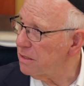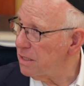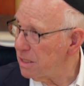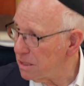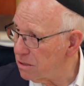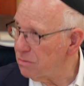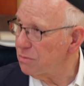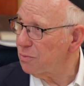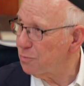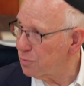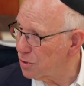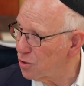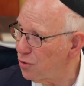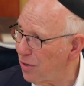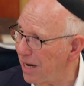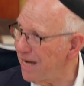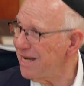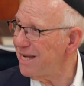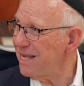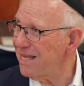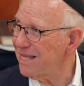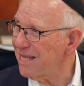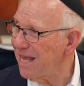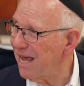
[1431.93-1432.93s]
This is
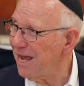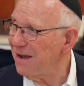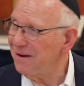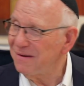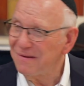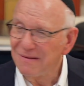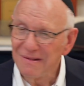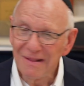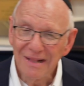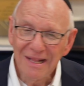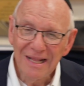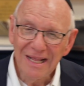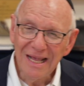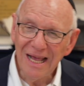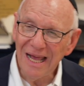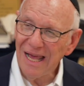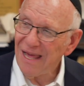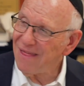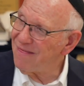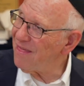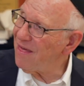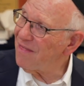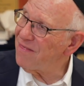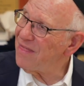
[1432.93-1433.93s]
trading now.
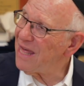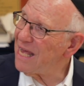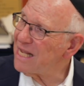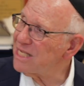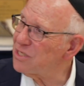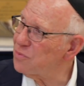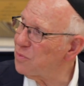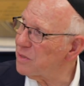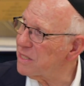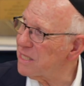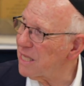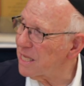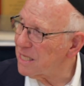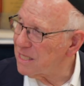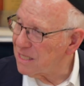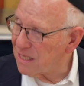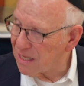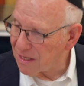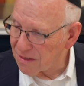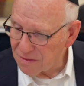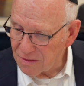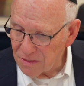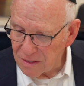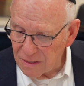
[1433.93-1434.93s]
And that's what they
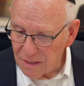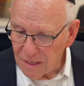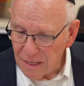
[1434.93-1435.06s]
did.